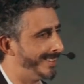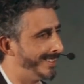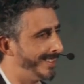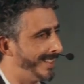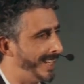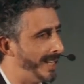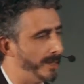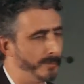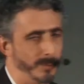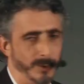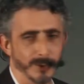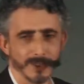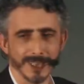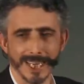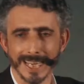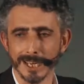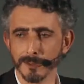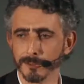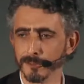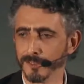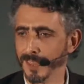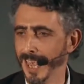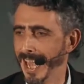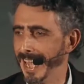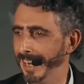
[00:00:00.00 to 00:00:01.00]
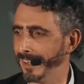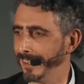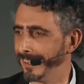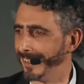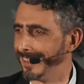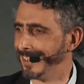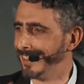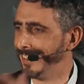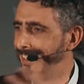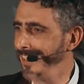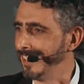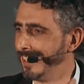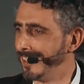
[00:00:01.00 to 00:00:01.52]
It was if then
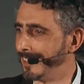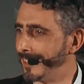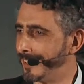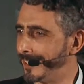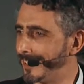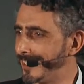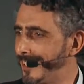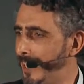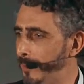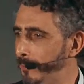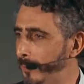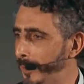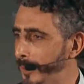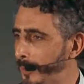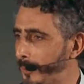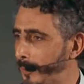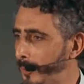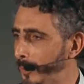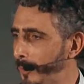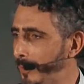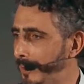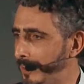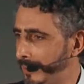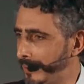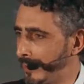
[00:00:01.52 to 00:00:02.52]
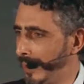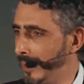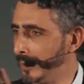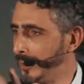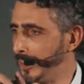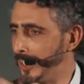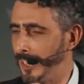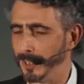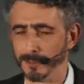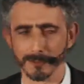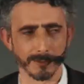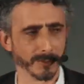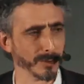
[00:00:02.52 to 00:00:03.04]
that someone called
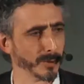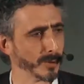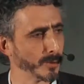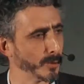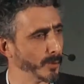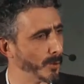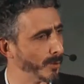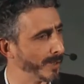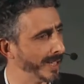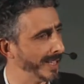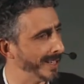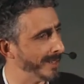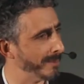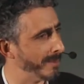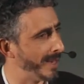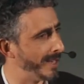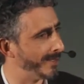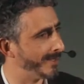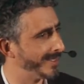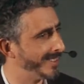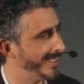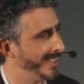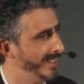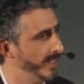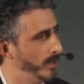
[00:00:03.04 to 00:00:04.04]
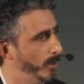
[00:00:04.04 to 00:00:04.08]
Sanjeev was talking about,